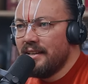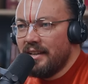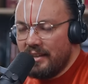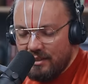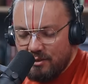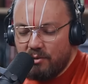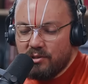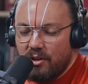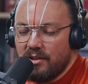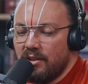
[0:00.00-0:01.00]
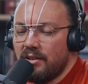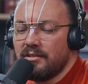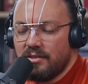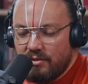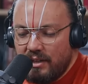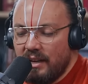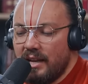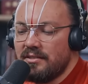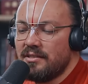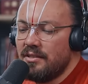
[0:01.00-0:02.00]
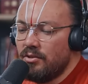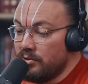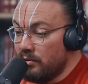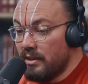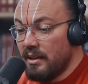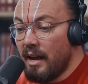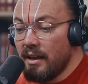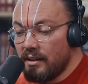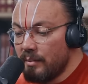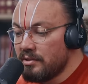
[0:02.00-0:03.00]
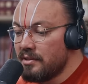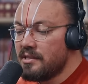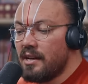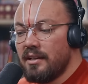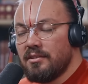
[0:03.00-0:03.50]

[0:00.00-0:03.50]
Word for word: and it goes on and on into creating agencies. You're also running nightclubs on the side.